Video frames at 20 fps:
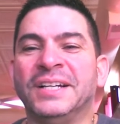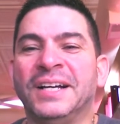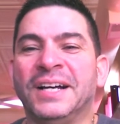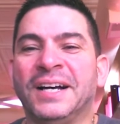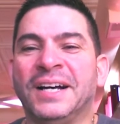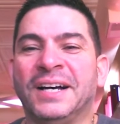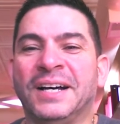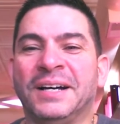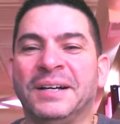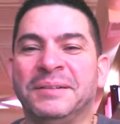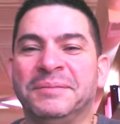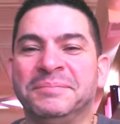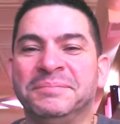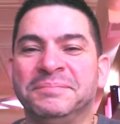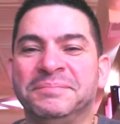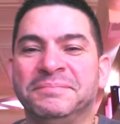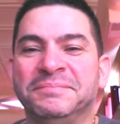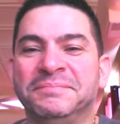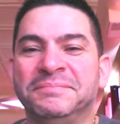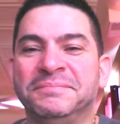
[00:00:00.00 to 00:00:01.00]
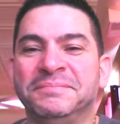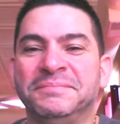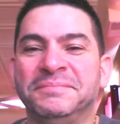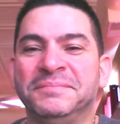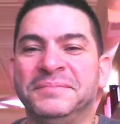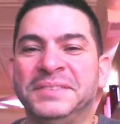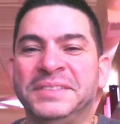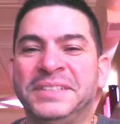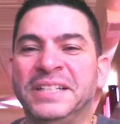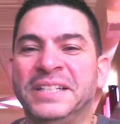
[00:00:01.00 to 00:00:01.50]

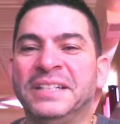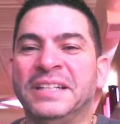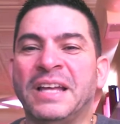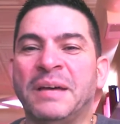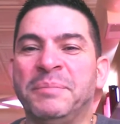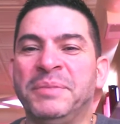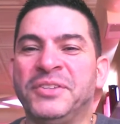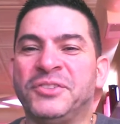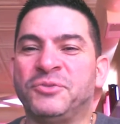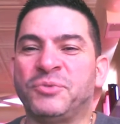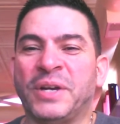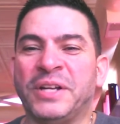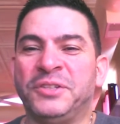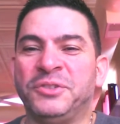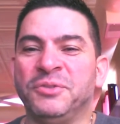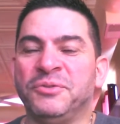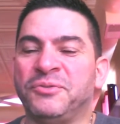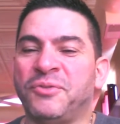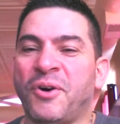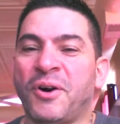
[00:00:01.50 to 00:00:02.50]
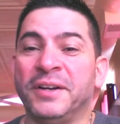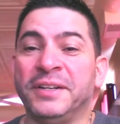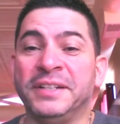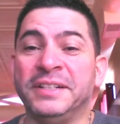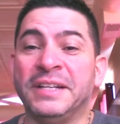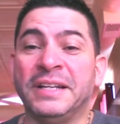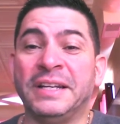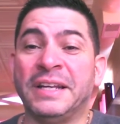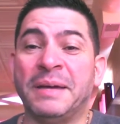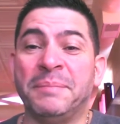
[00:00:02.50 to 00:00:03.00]
didn't let me stray too far,
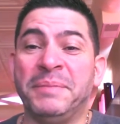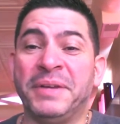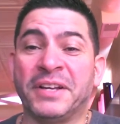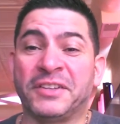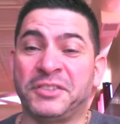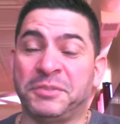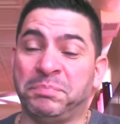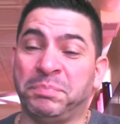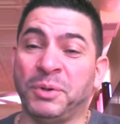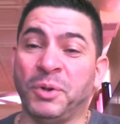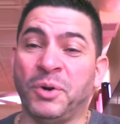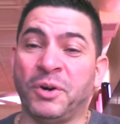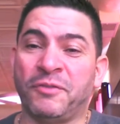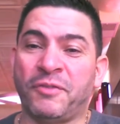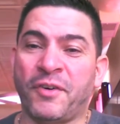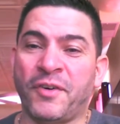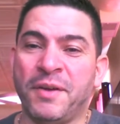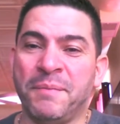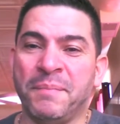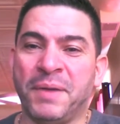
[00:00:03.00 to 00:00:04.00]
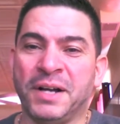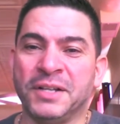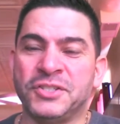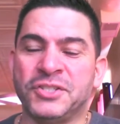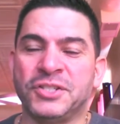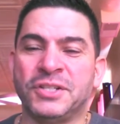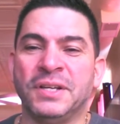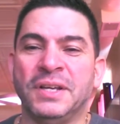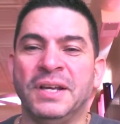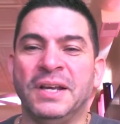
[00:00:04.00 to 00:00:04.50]
didn't let me explore very
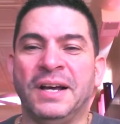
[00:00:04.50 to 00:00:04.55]
much.